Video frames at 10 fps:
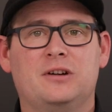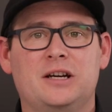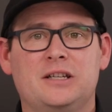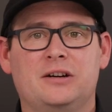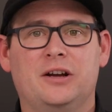of
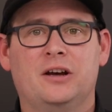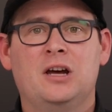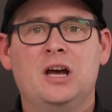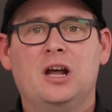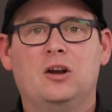criteria
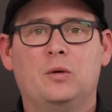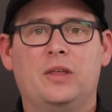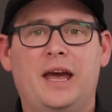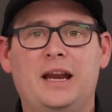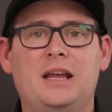along
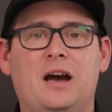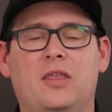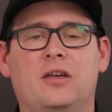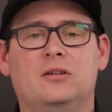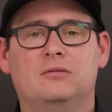with any
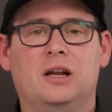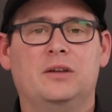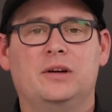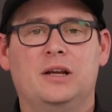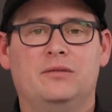other relevant